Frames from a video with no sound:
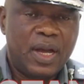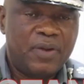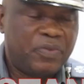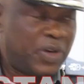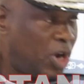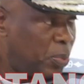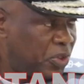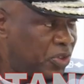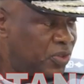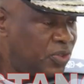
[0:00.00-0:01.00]
Federal
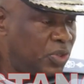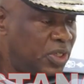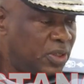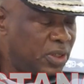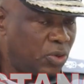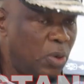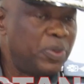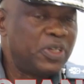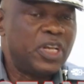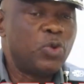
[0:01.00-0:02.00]
Operations Unit
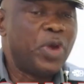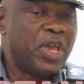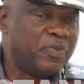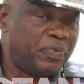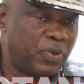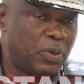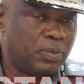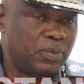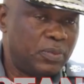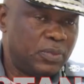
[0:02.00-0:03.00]
completely away from
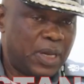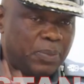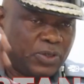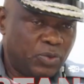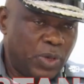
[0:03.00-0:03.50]
that place.